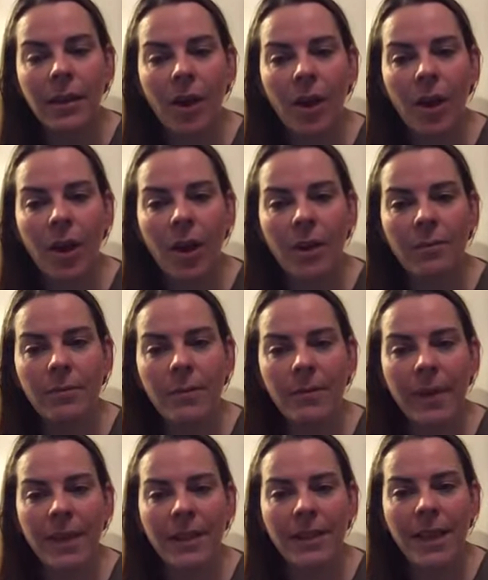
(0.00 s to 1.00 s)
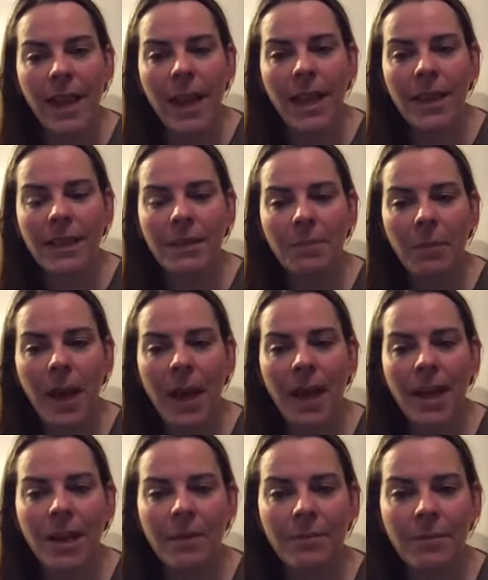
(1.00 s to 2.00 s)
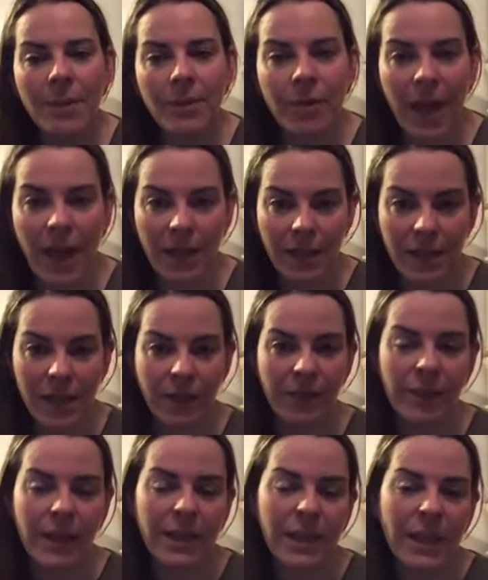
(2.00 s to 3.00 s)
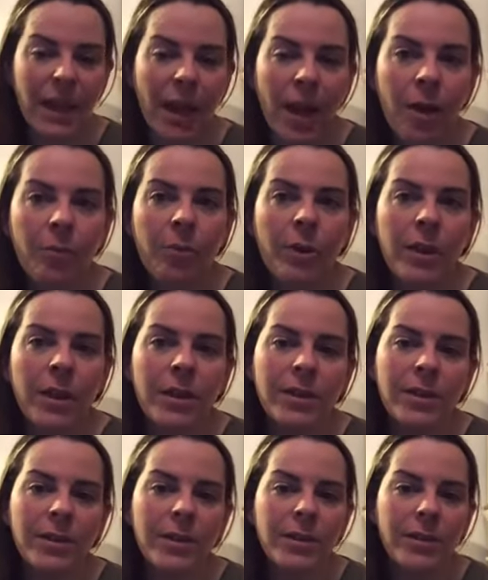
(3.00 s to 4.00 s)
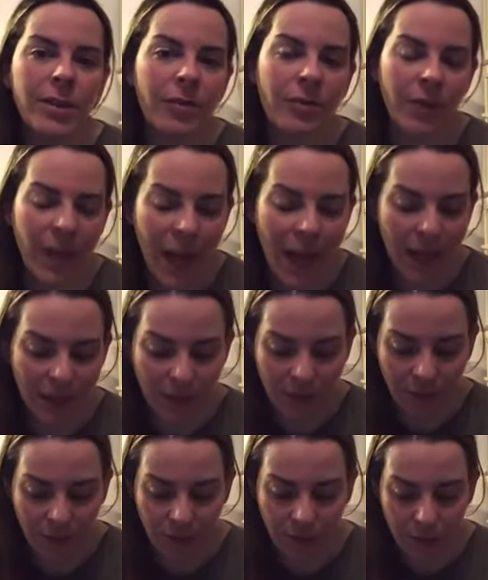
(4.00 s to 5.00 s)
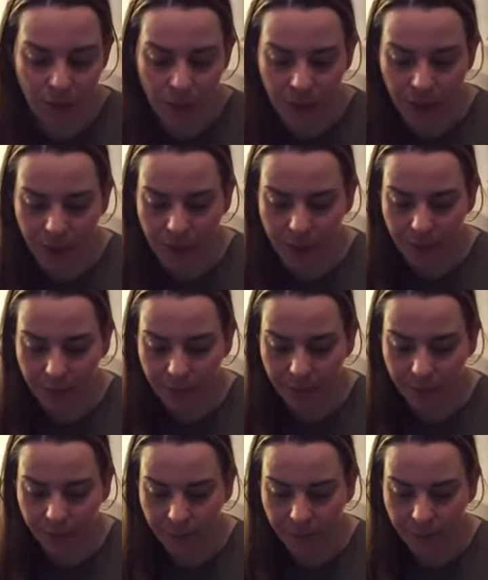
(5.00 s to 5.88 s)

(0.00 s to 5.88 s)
Arms by the sides, palms resting, facing upwards, just to relax the shoulders.